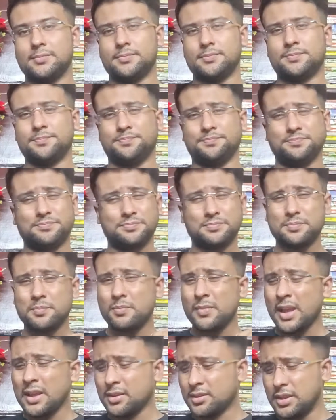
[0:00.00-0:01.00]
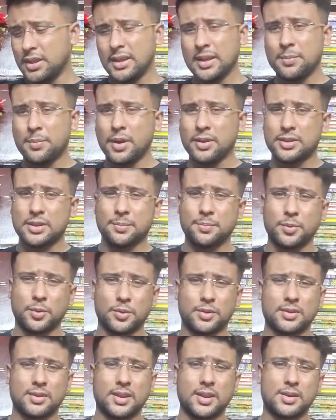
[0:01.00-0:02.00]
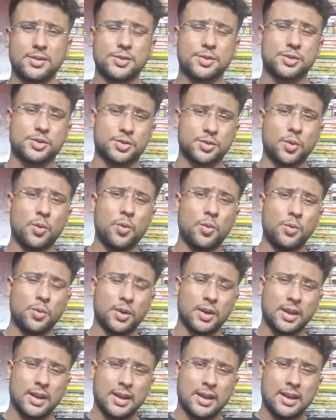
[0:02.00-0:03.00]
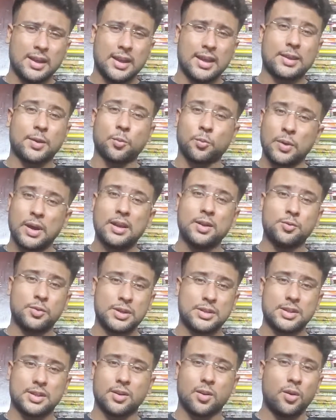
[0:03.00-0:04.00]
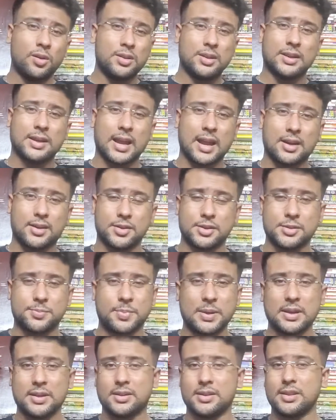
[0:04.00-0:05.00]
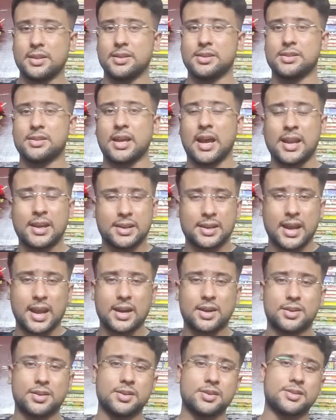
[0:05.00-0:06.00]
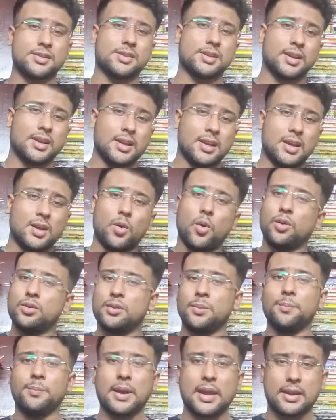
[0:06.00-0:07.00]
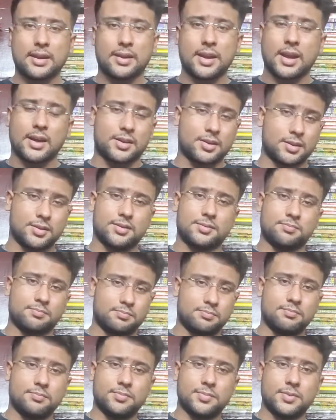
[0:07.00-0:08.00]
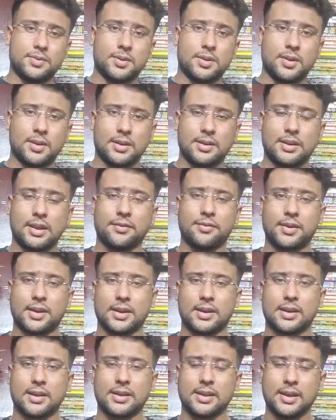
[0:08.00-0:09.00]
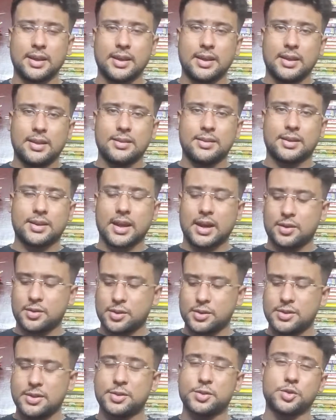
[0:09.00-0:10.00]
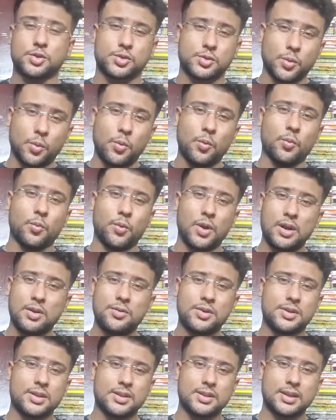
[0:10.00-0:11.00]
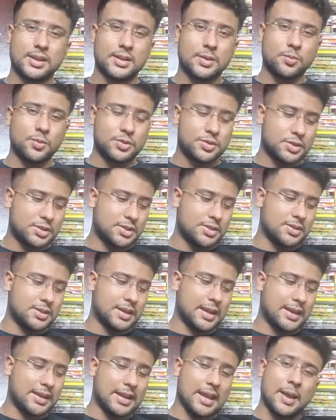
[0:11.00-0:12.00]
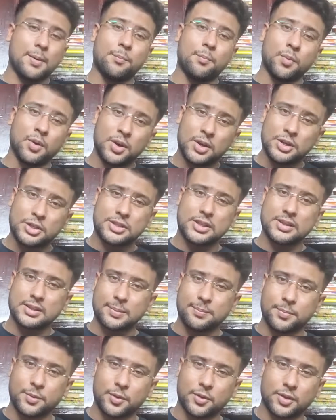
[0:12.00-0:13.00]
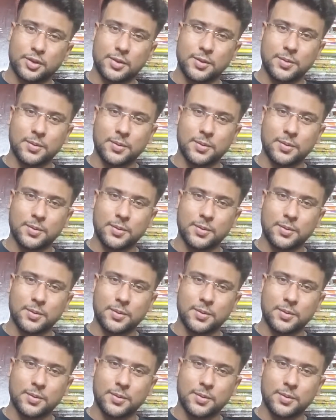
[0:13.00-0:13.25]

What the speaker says: thing about the book. They are so like well written, all the characters, be it the side characters or the main characters. Definitely the characters are so well written that you would just get immersed in the book,